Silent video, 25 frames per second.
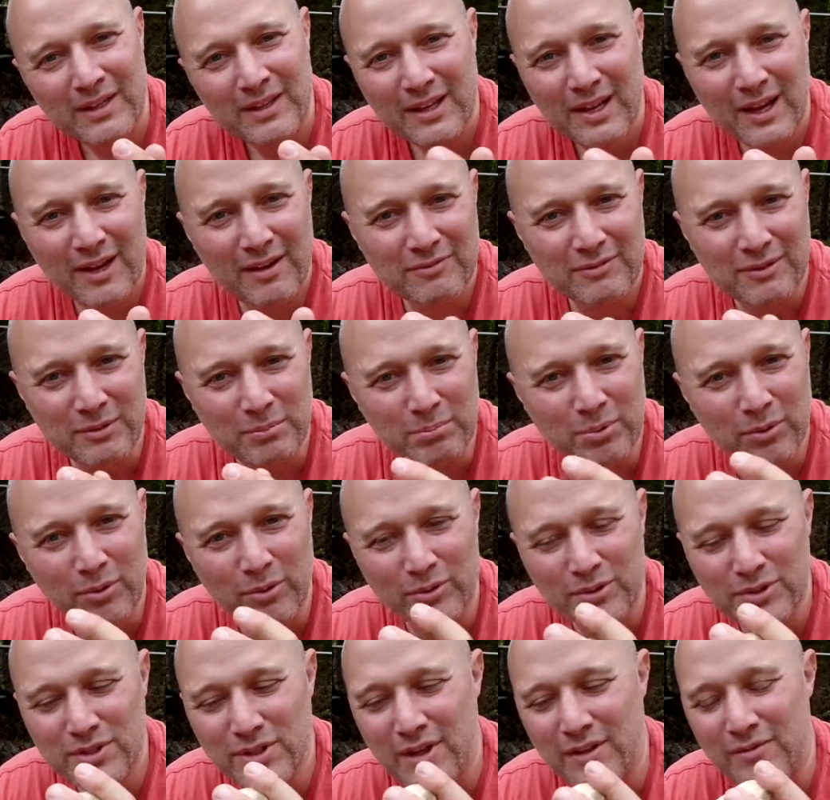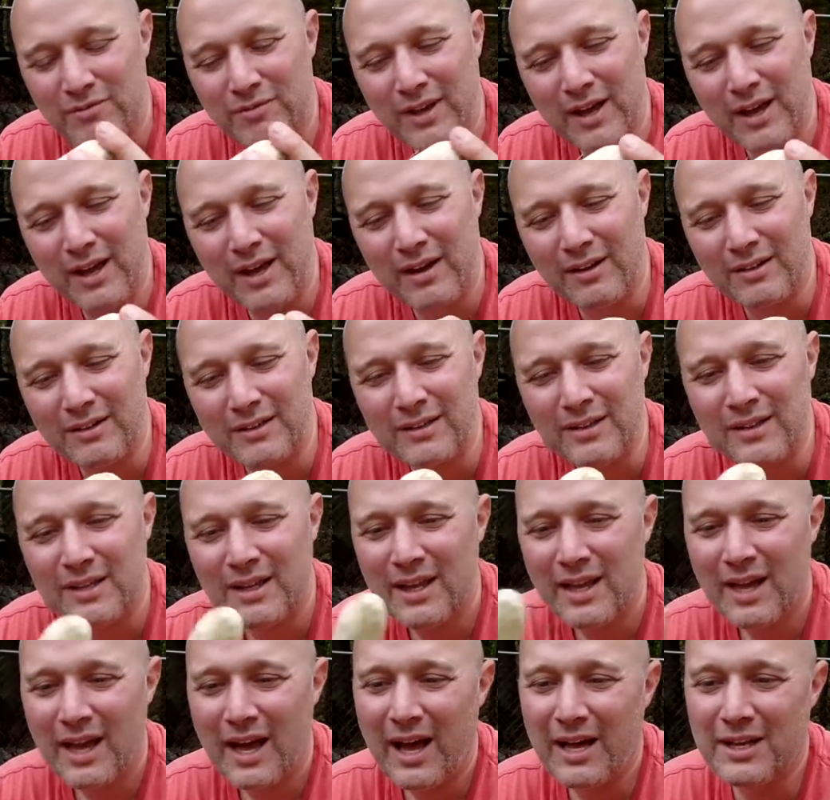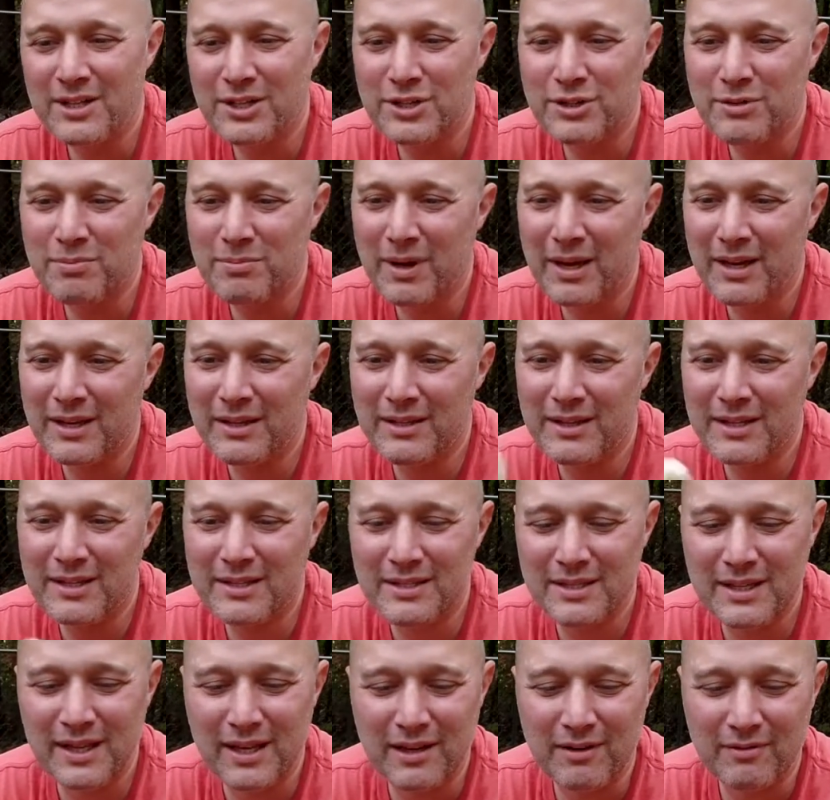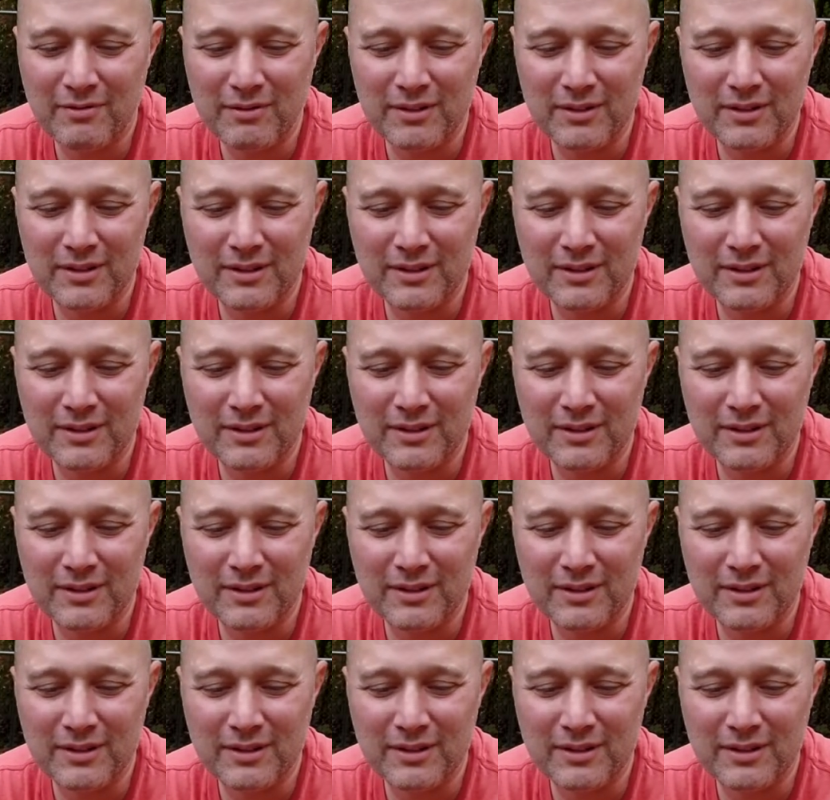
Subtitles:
have to pull stuff out. And I just made this out of